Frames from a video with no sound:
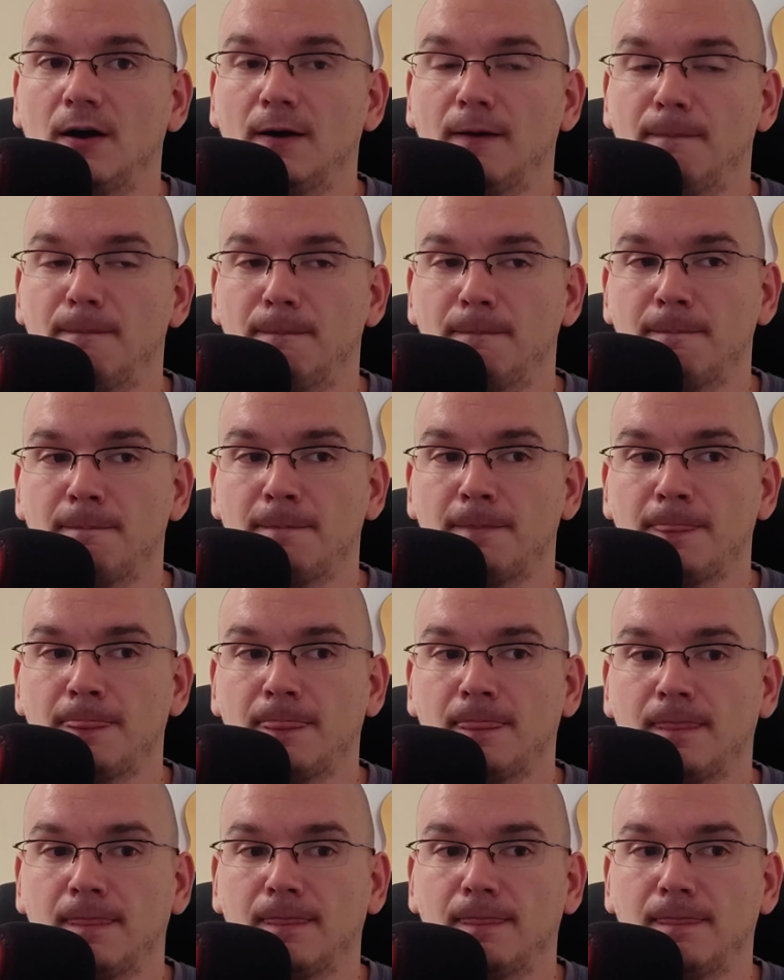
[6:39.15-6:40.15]

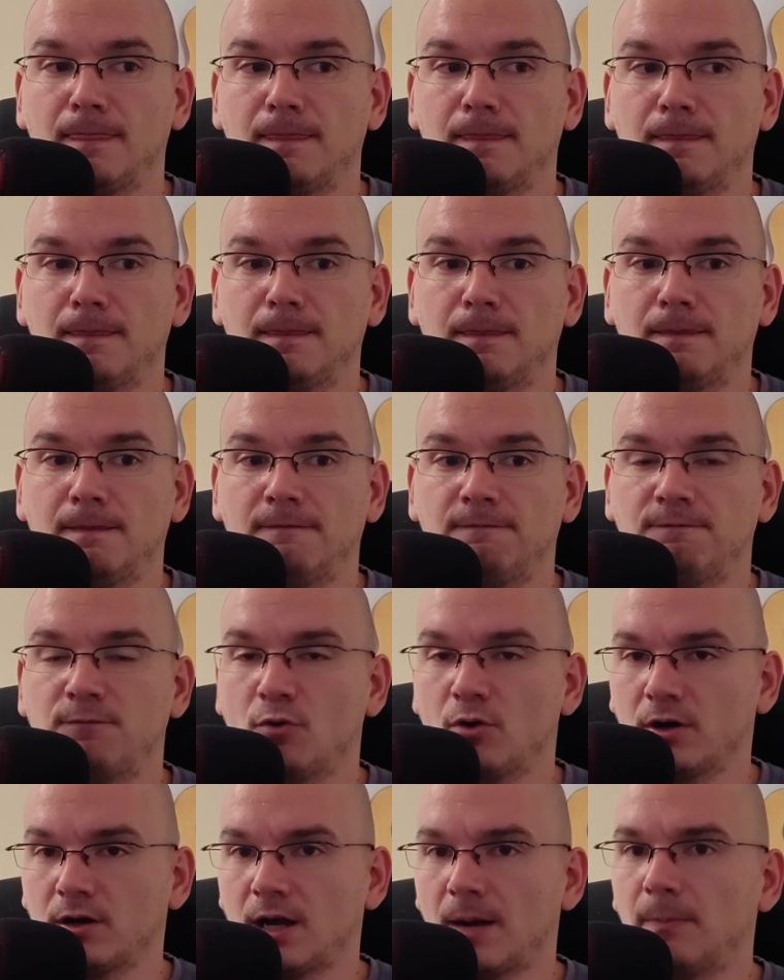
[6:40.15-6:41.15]

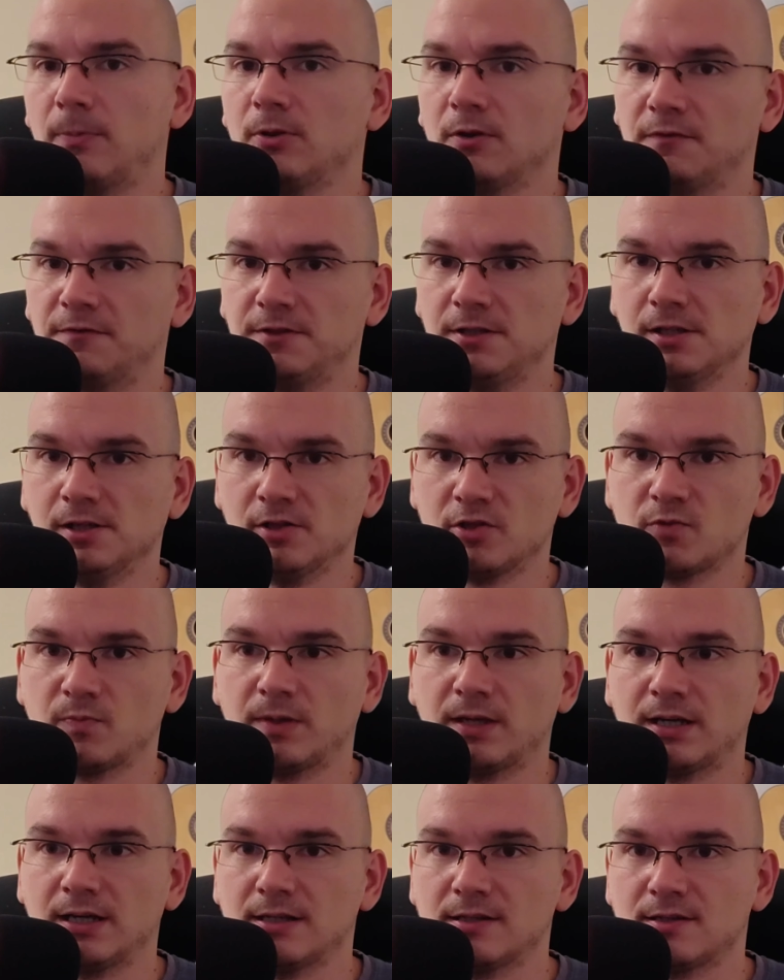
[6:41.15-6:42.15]
for a couple of
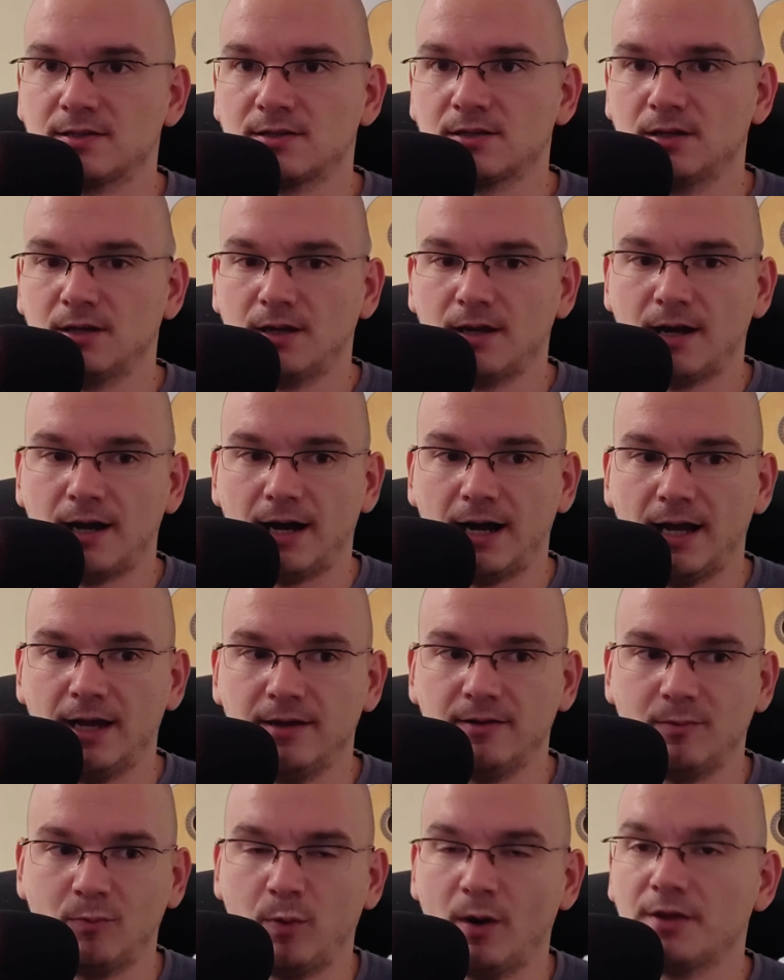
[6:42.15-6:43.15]
years because
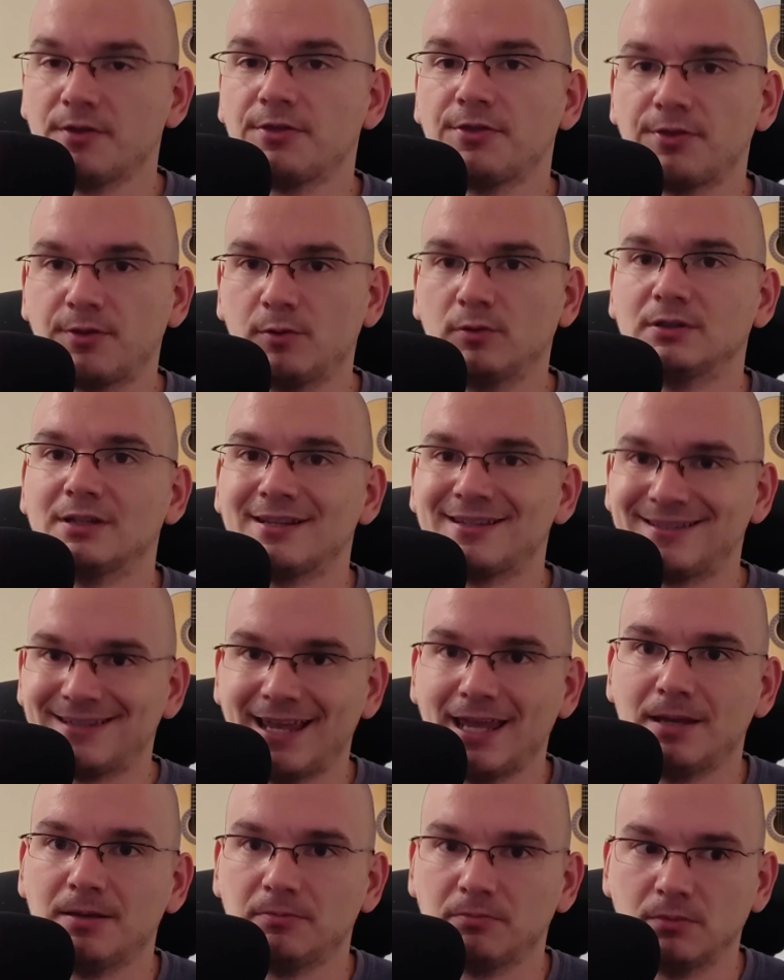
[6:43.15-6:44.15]
I went through
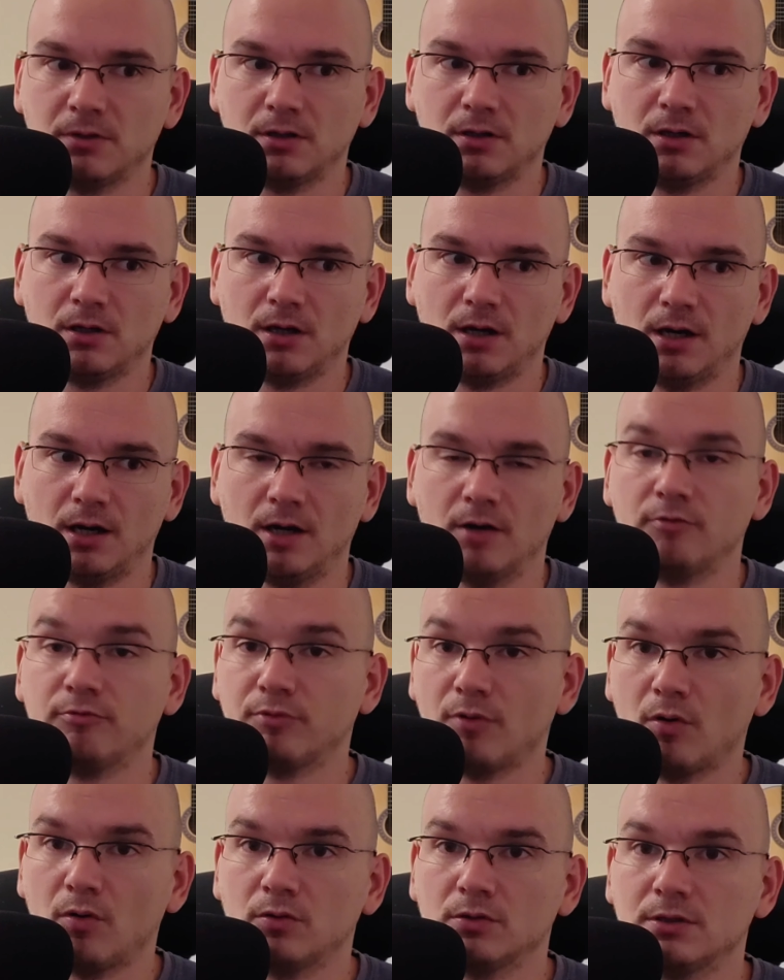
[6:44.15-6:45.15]
the same
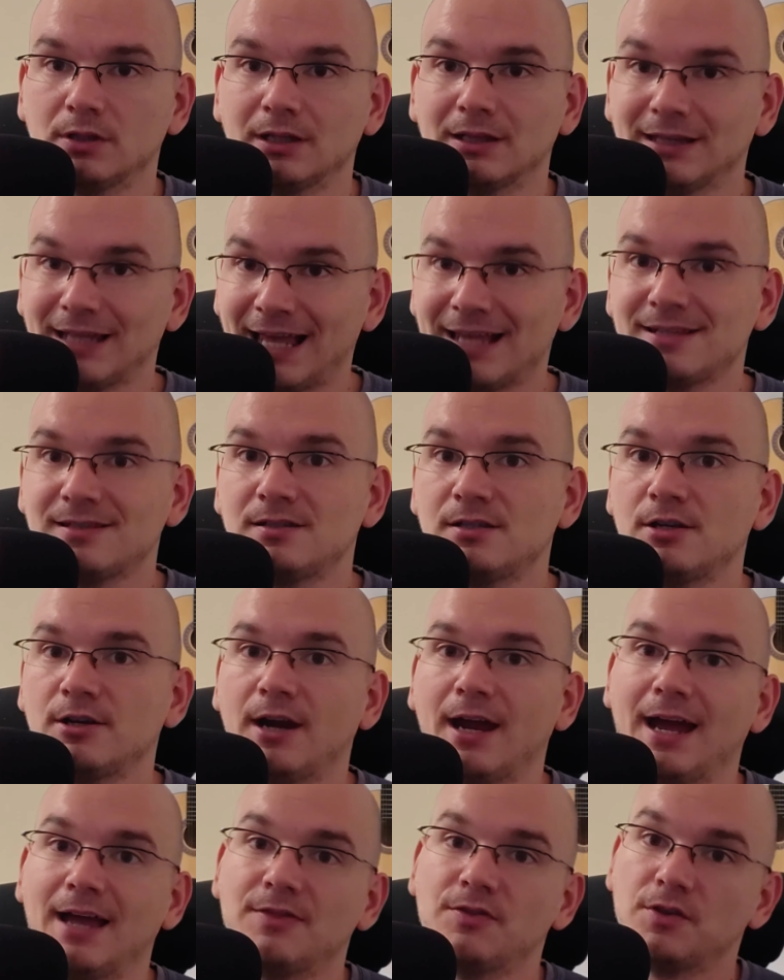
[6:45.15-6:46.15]
road
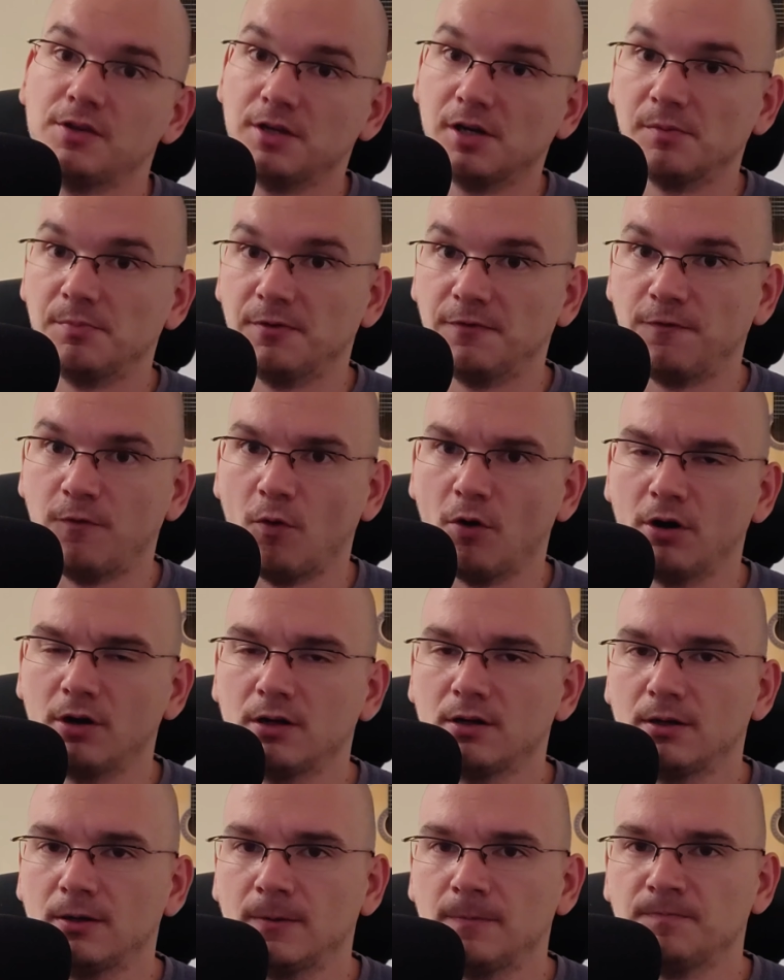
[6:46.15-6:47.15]
last year and the year
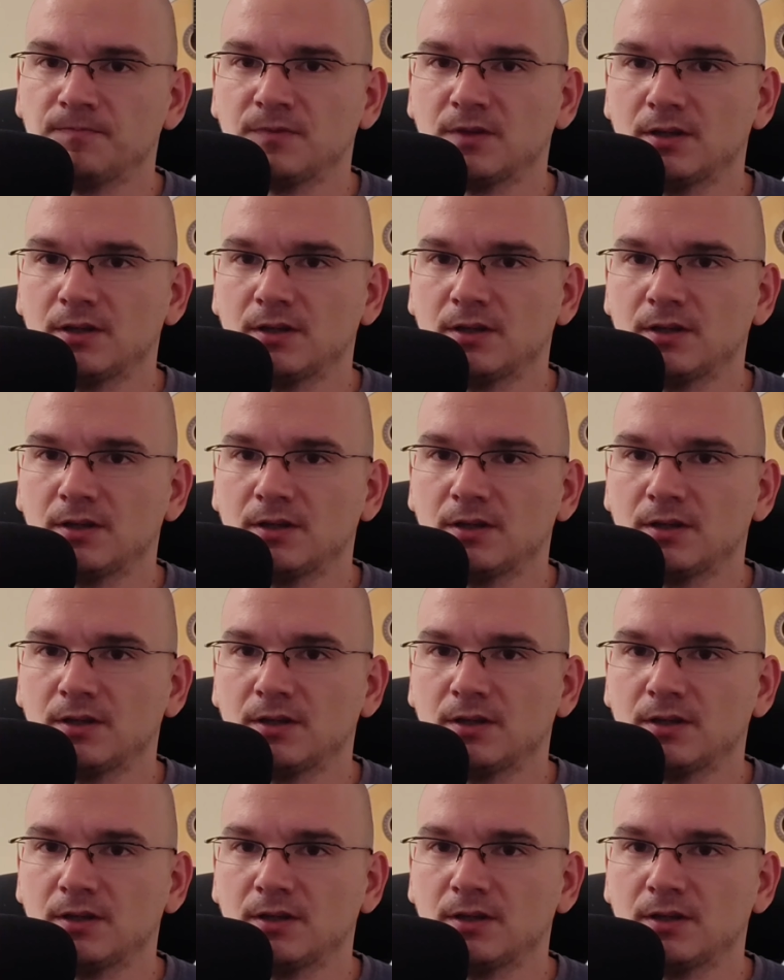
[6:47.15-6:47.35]
before,